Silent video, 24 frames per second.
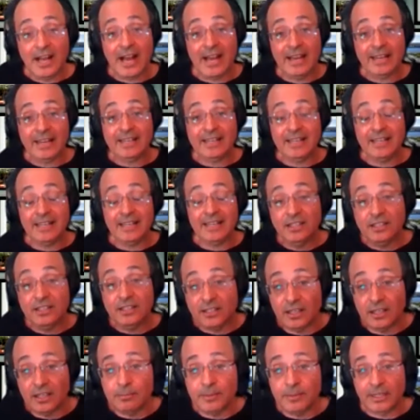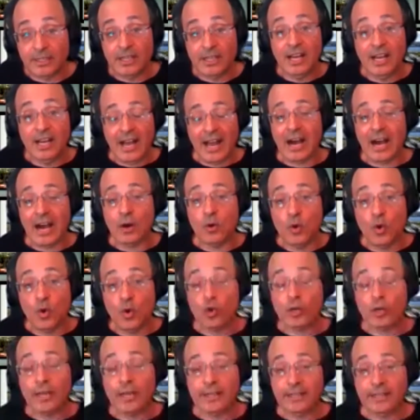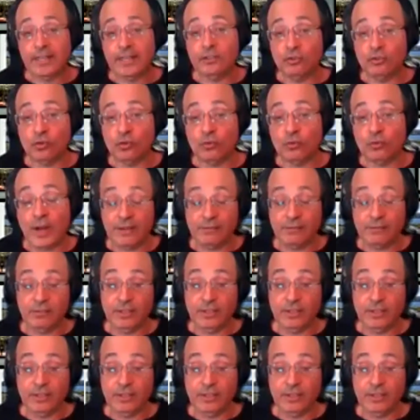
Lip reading: I can determine how long I can survive.